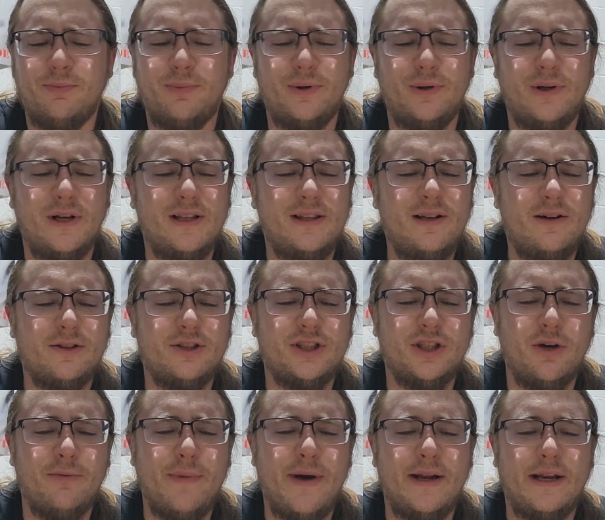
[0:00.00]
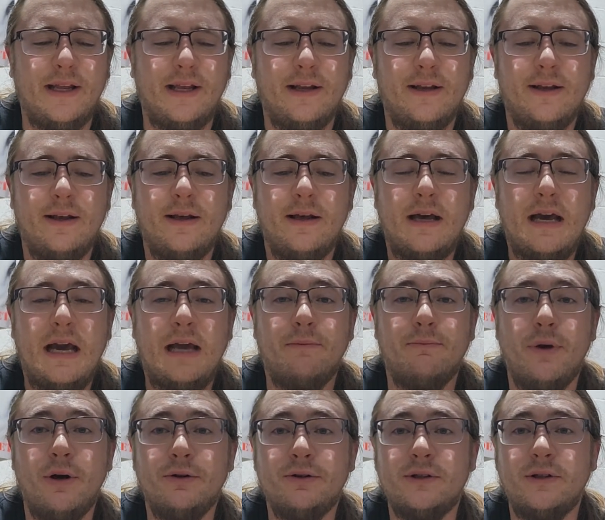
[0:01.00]
Bullet, there's so many. And
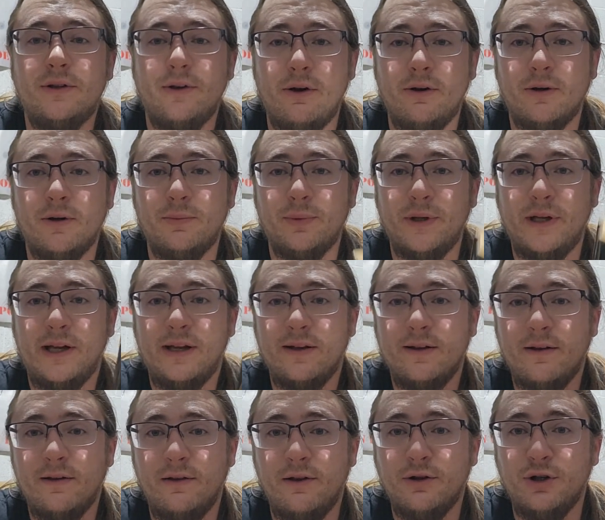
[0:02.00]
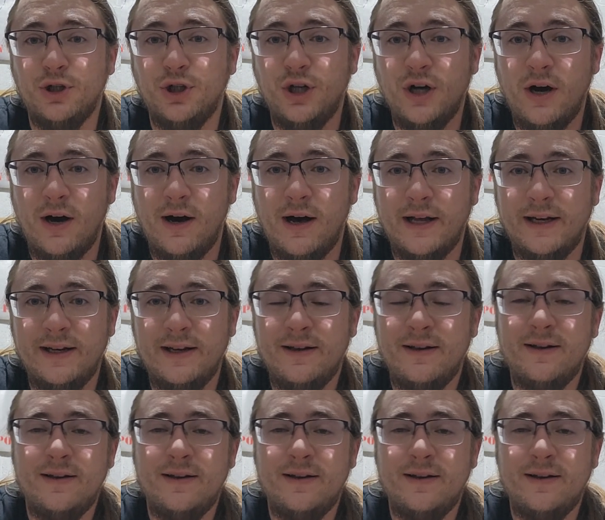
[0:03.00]
most notably, The Jaunt,